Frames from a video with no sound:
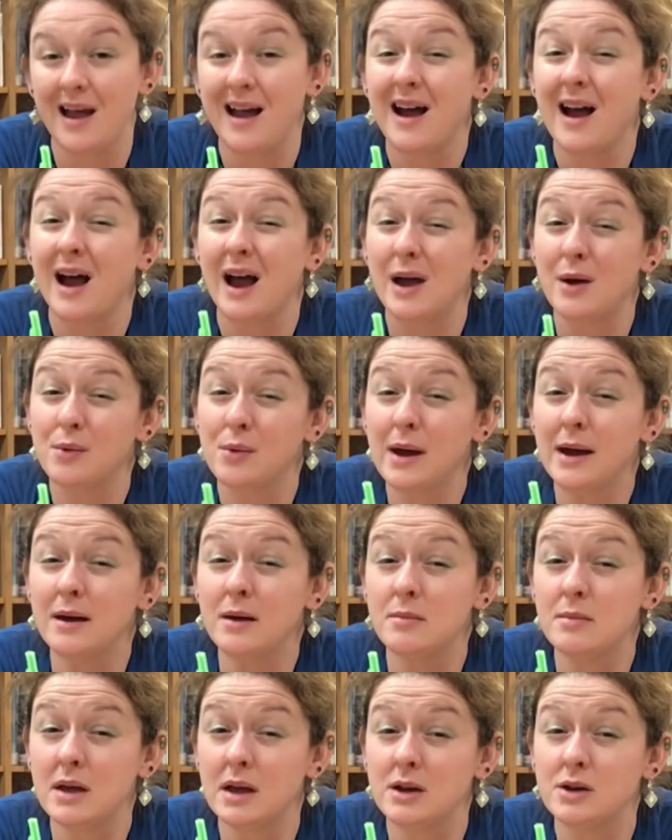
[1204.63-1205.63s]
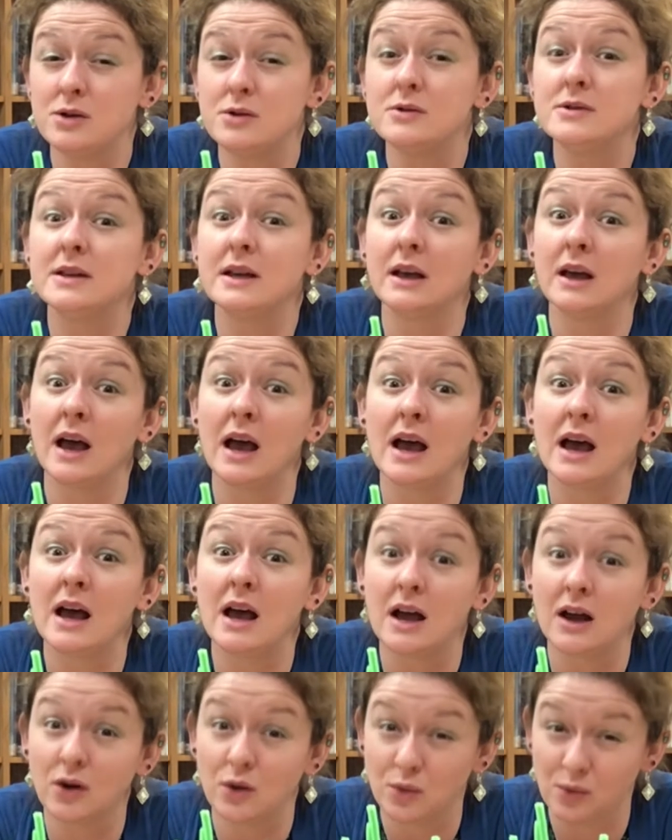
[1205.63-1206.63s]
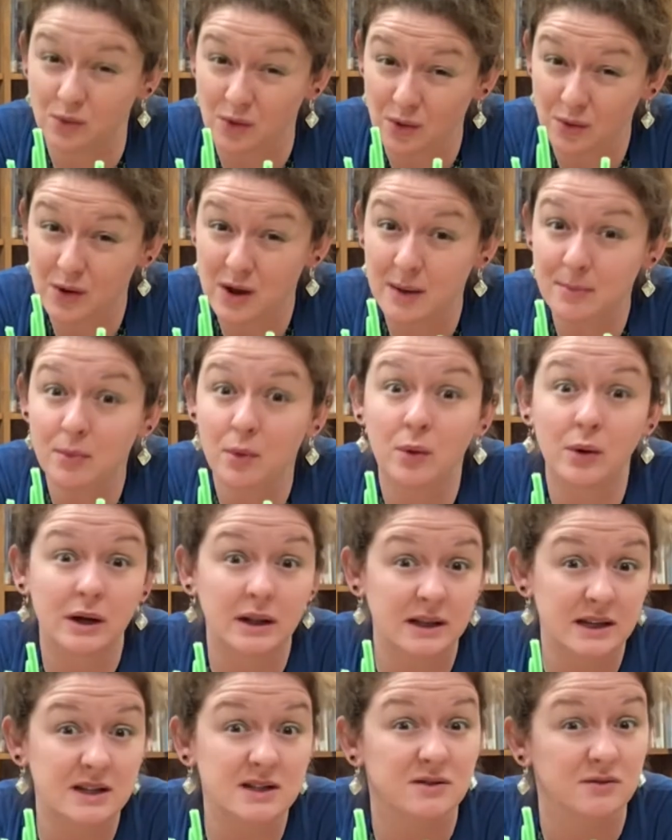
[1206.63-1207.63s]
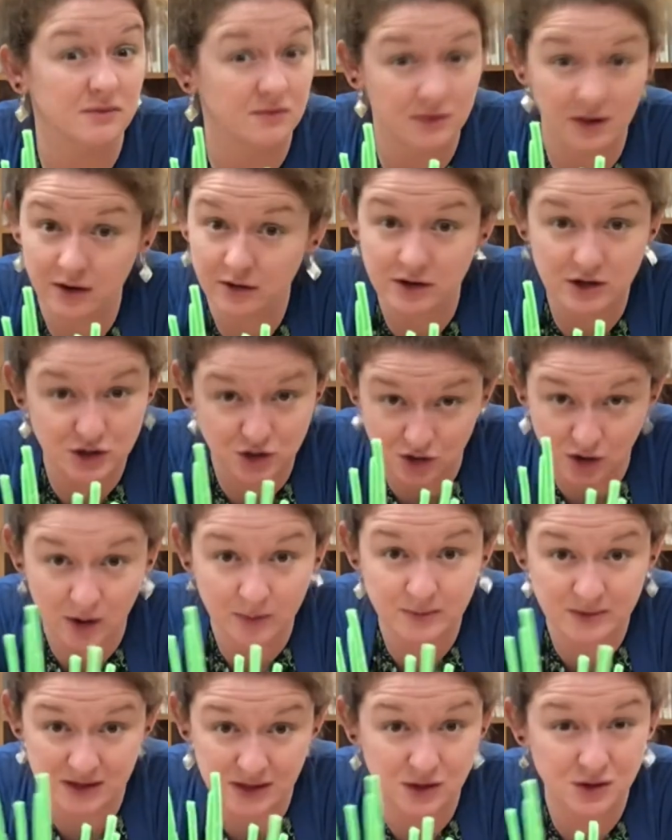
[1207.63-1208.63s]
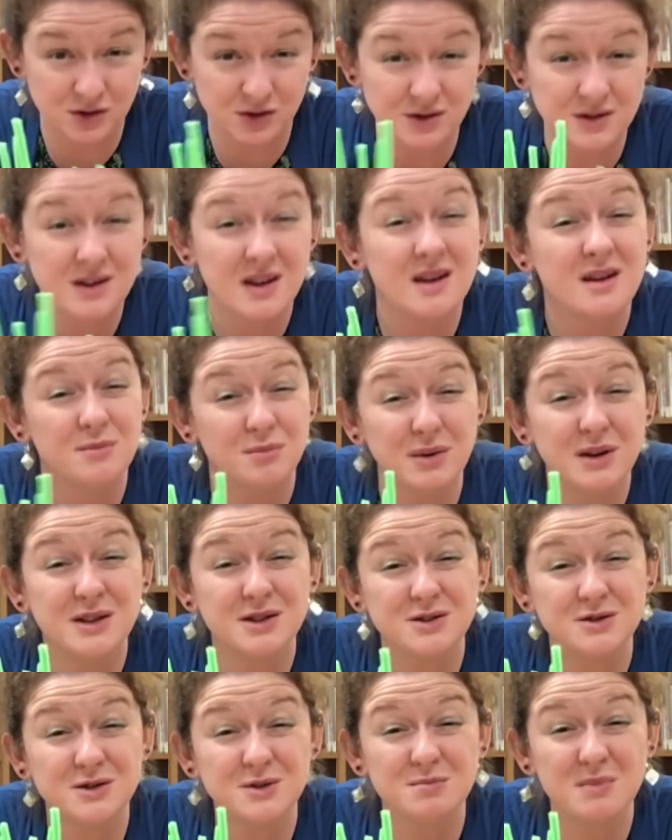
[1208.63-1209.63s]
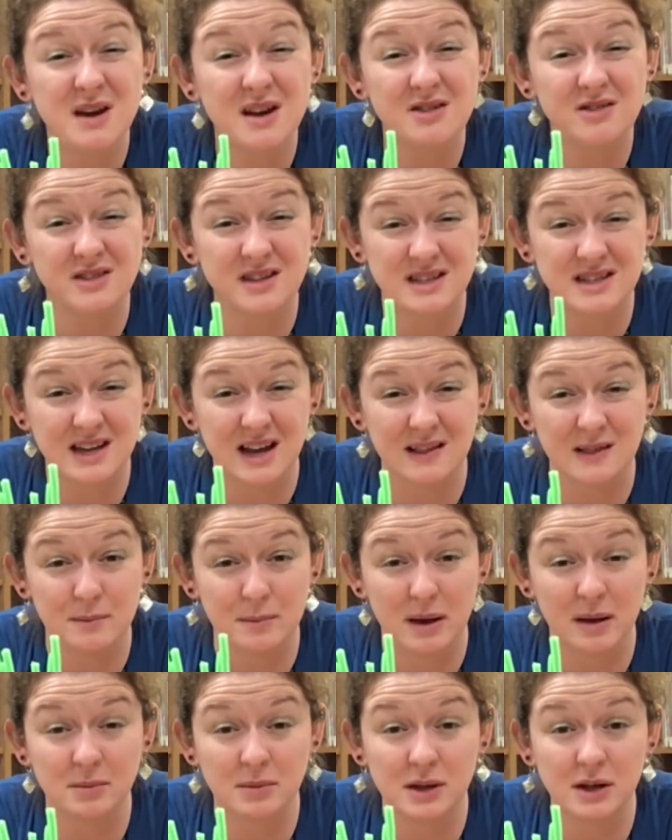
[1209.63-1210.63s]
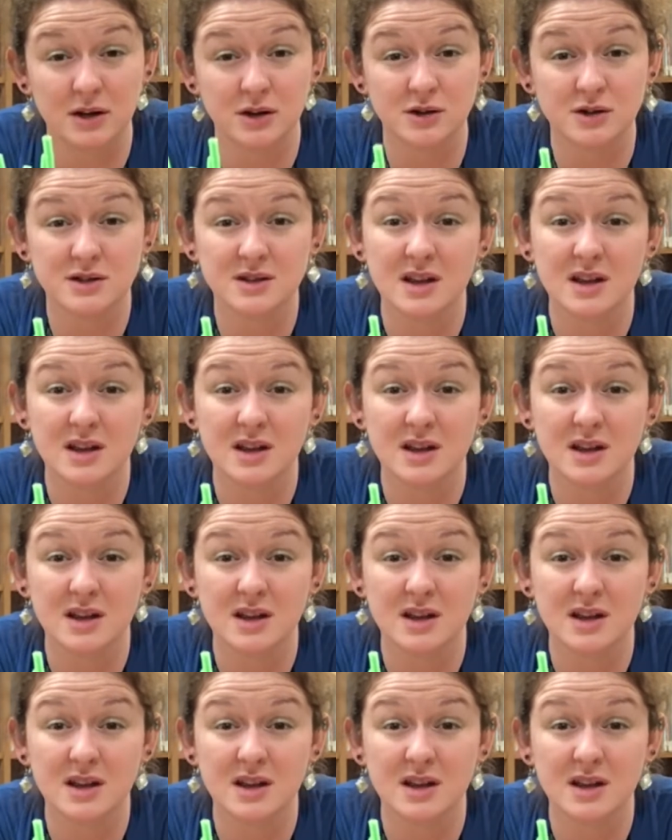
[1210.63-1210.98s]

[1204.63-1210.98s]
I recommend using grown-up or at least very sharp scissors because there's metal inside the pipe cleaners.